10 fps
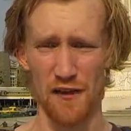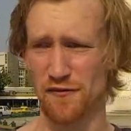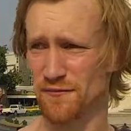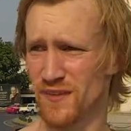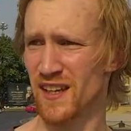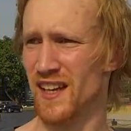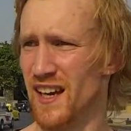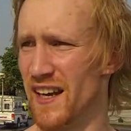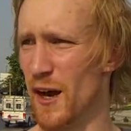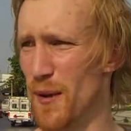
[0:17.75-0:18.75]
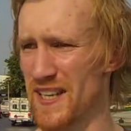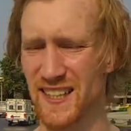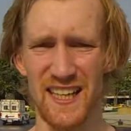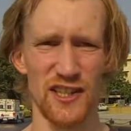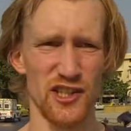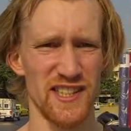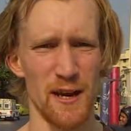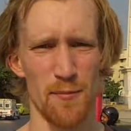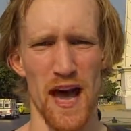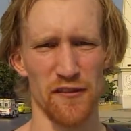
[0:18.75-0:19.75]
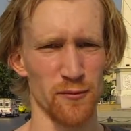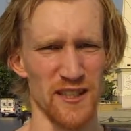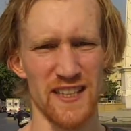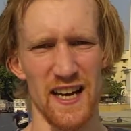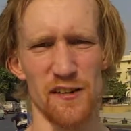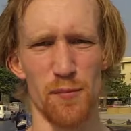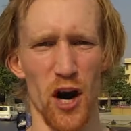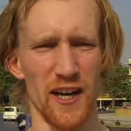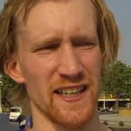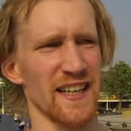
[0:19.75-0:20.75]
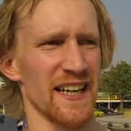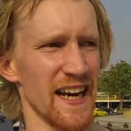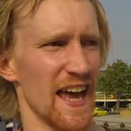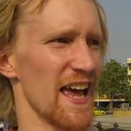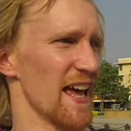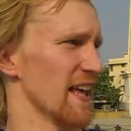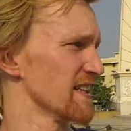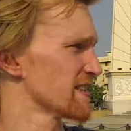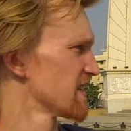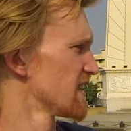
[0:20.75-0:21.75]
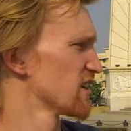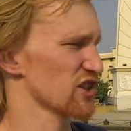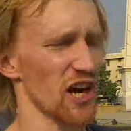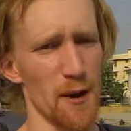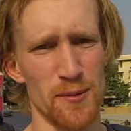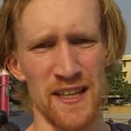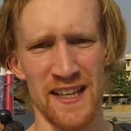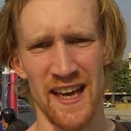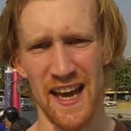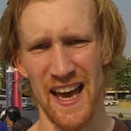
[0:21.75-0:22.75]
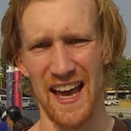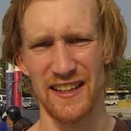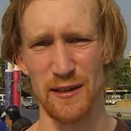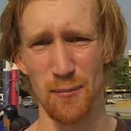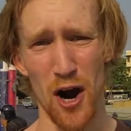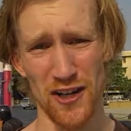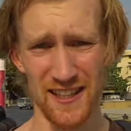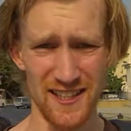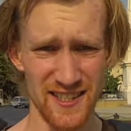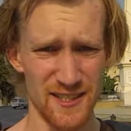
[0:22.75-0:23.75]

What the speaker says: Now basically I just came back from a day of bargaining and shopping at the markets,